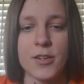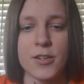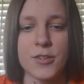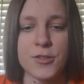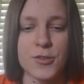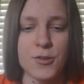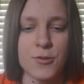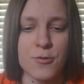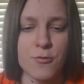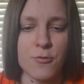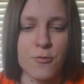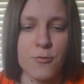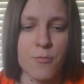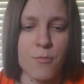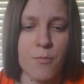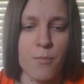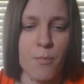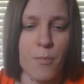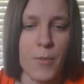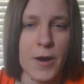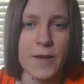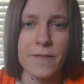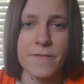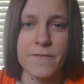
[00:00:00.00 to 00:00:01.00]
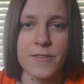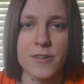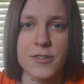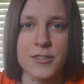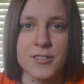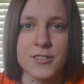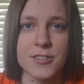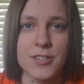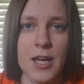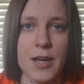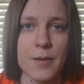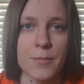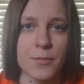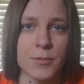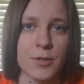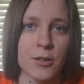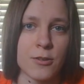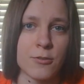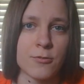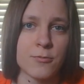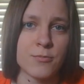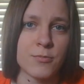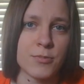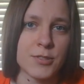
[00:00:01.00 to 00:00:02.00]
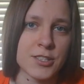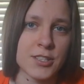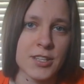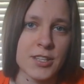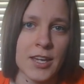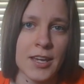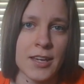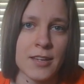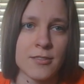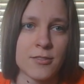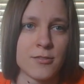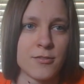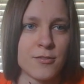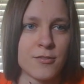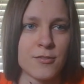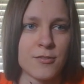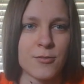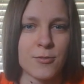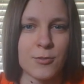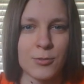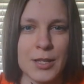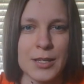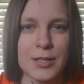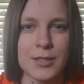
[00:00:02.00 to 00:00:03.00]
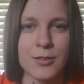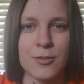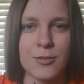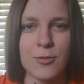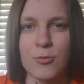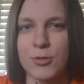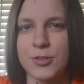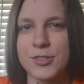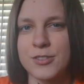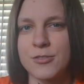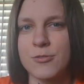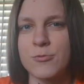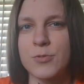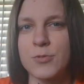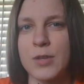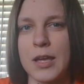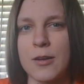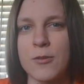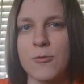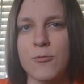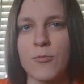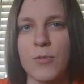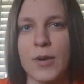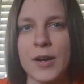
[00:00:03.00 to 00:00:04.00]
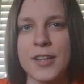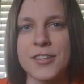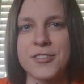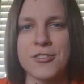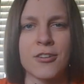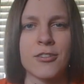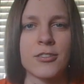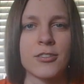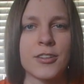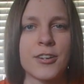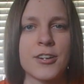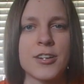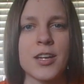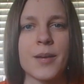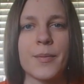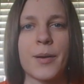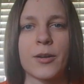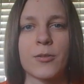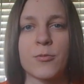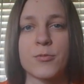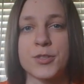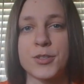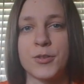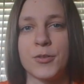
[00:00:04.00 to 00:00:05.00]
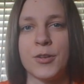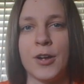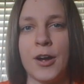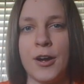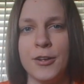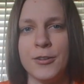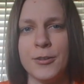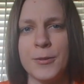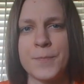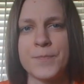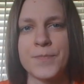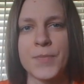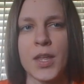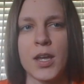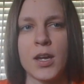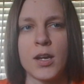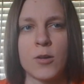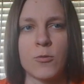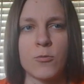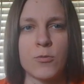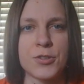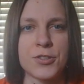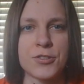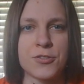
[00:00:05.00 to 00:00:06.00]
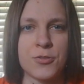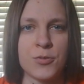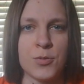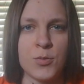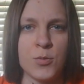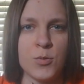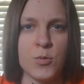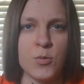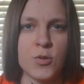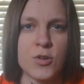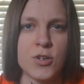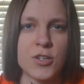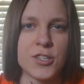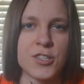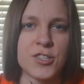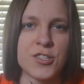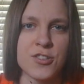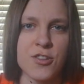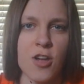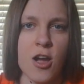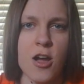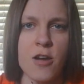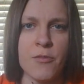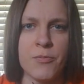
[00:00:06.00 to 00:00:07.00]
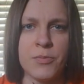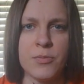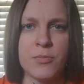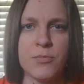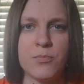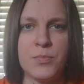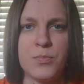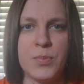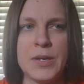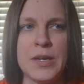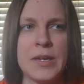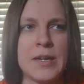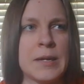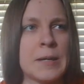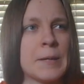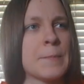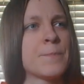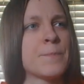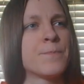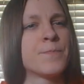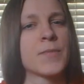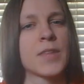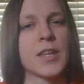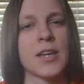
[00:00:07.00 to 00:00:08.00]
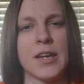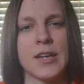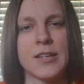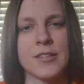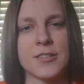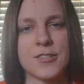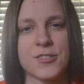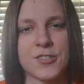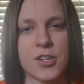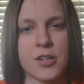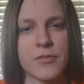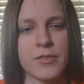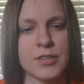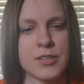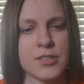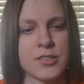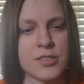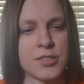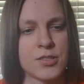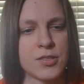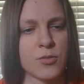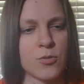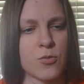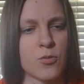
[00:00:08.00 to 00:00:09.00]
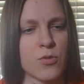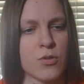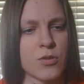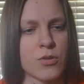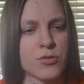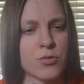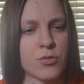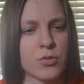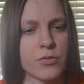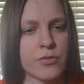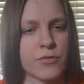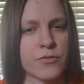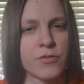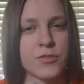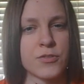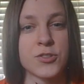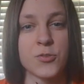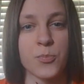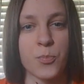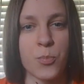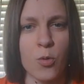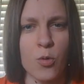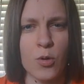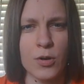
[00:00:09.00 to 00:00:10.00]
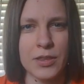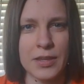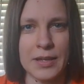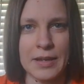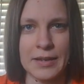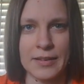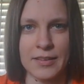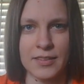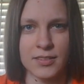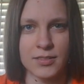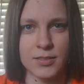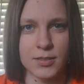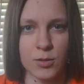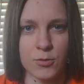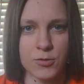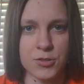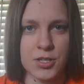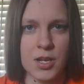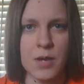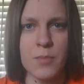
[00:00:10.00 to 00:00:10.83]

So my first step, you know, as a kid, or when I started learning about what was going on, was to stop being in service or sort of supporting those